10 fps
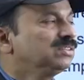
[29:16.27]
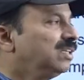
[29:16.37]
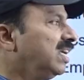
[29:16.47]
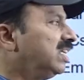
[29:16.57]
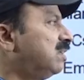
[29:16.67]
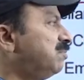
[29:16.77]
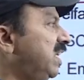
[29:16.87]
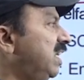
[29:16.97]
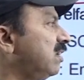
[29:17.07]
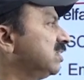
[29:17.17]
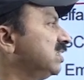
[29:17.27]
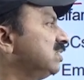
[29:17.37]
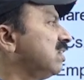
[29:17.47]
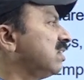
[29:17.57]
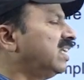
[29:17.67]
So like that many
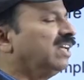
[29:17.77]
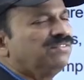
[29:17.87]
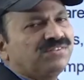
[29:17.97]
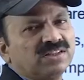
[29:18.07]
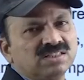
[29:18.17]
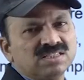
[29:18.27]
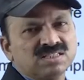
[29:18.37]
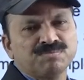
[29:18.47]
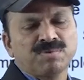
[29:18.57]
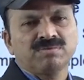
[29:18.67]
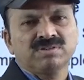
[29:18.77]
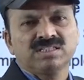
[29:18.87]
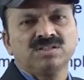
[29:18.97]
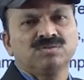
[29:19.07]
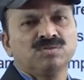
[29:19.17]
causes are there for this
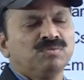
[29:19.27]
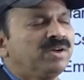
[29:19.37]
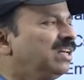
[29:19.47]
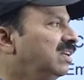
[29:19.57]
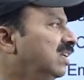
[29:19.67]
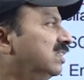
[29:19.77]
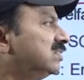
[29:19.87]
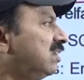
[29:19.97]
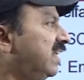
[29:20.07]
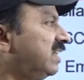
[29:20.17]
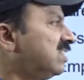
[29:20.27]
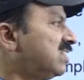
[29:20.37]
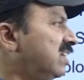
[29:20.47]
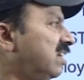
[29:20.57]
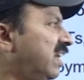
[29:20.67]
poverty, well. So like
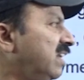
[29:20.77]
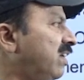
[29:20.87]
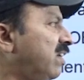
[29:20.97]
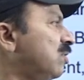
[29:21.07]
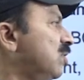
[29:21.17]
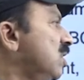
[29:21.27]
this year anyhow,